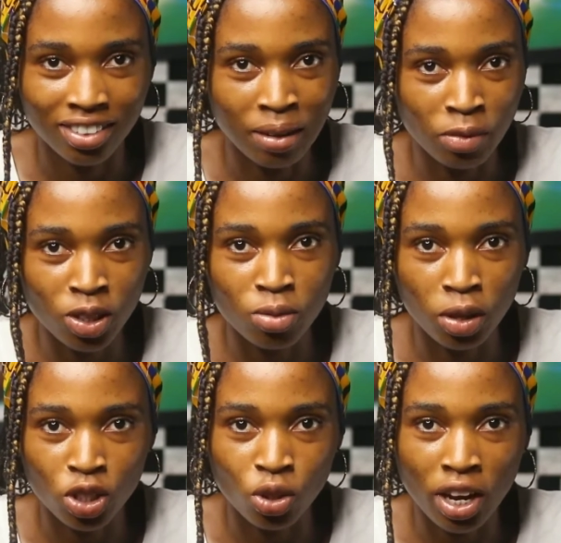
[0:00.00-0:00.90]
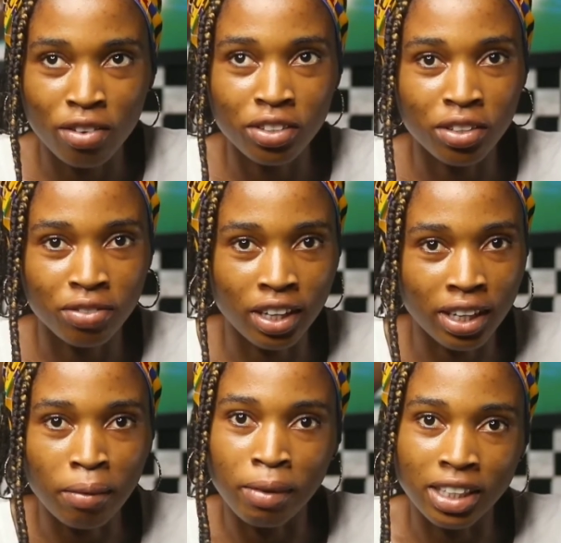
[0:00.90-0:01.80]
I'm going to make sure every event
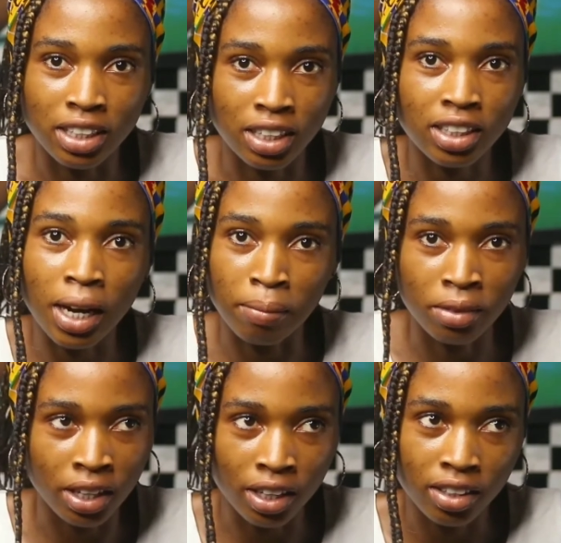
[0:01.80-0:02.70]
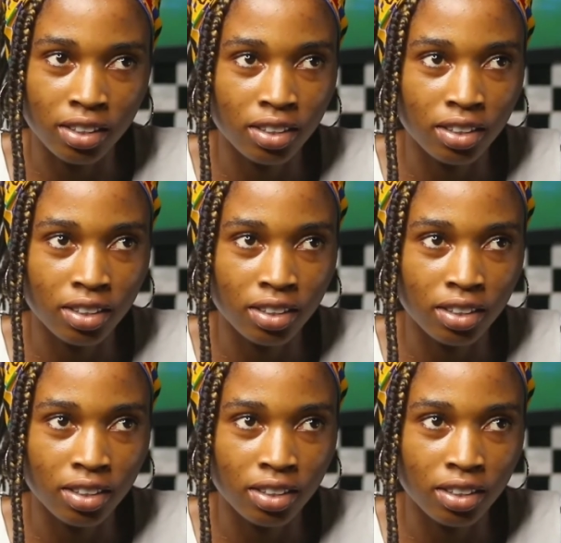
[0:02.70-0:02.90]
that matters, I'm there.